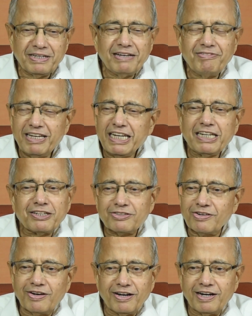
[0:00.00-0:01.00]
willingness
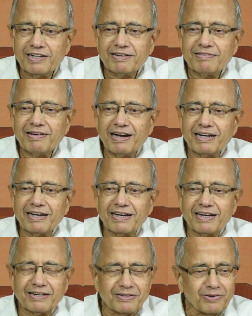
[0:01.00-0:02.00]
to learn and
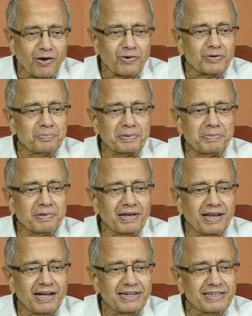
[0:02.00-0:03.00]
talk to people,
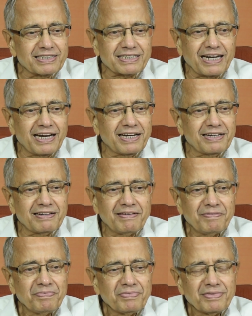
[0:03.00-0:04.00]
understand.
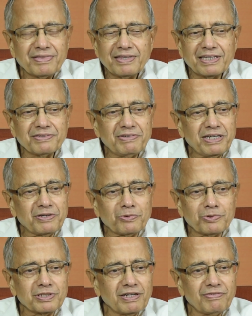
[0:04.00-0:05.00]
That's very
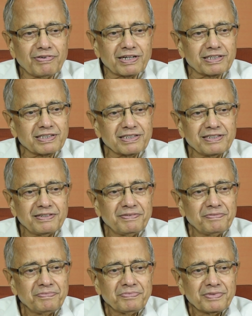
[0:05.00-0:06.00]
crucial for us.
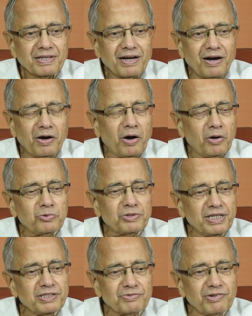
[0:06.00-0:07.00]
How
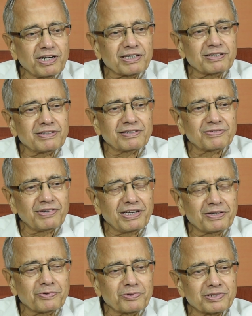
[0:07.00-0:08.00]
things work is very
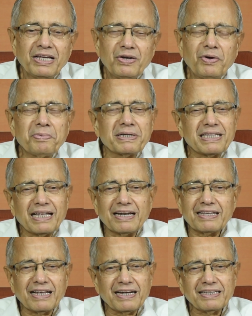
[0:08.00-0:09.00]
crucial. No, but
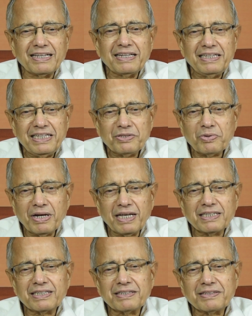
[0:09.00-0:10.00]
each one
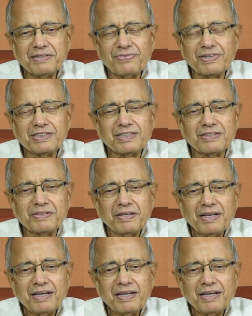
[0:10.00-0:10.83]
has a, see, for instance,